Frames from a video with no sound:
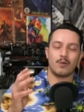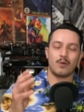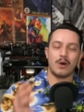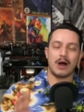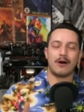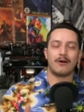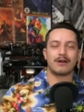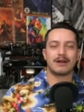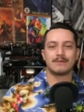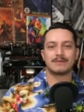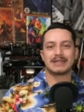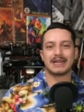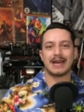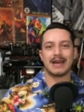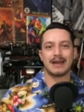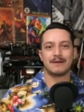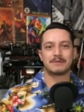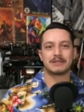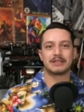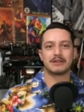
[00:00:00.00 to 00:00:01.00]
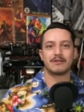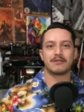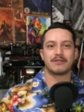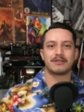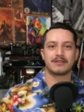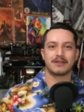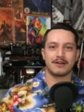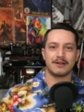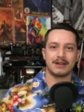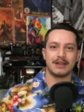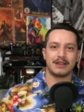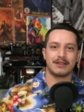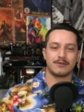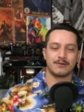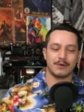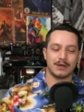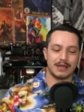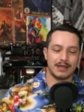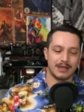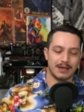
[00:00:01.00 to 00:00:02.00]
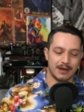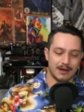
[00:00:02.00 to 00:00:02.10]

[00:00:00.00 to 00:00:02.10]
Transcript: welcome to episode 33